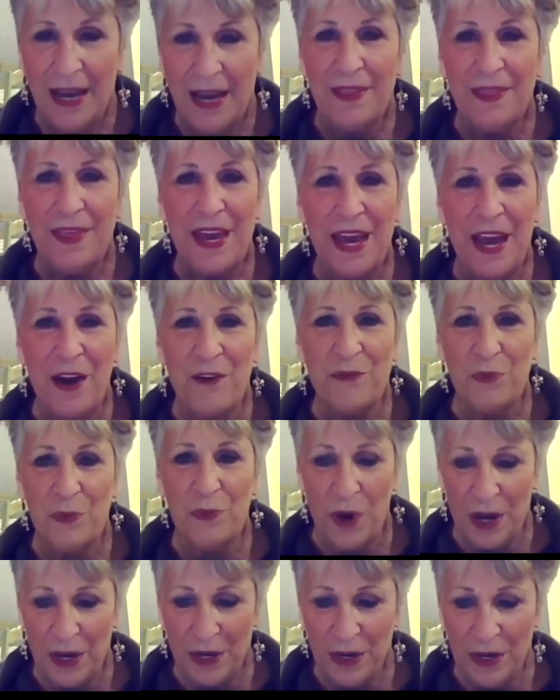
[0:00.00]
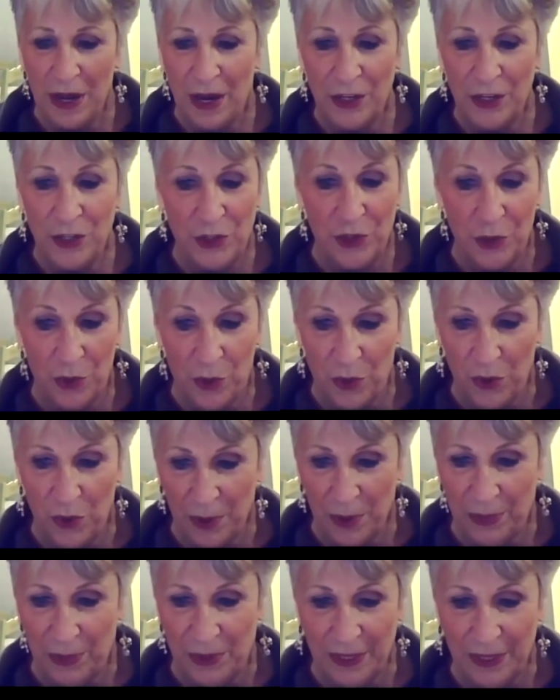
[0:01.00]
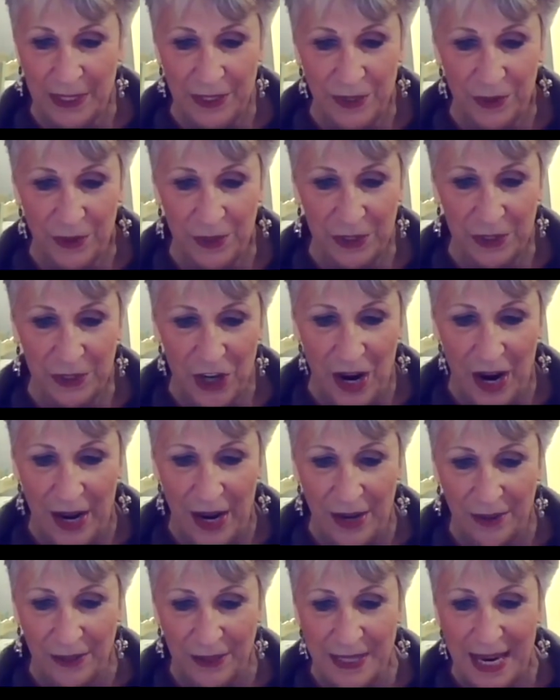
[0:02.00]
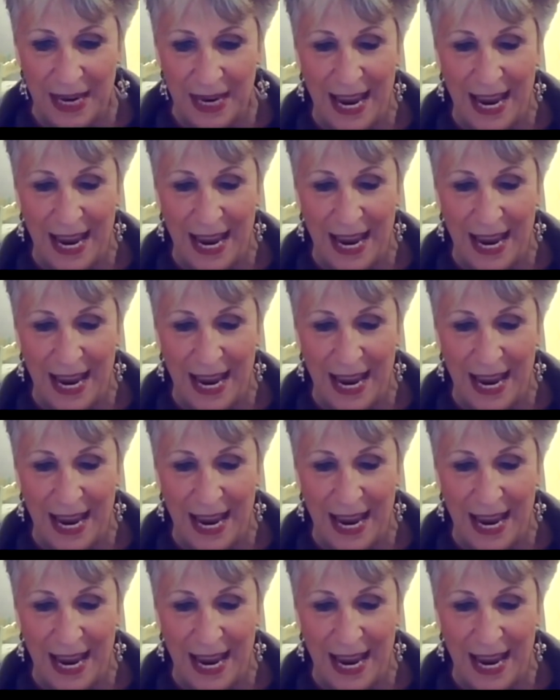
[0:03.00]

they have one adorable adult child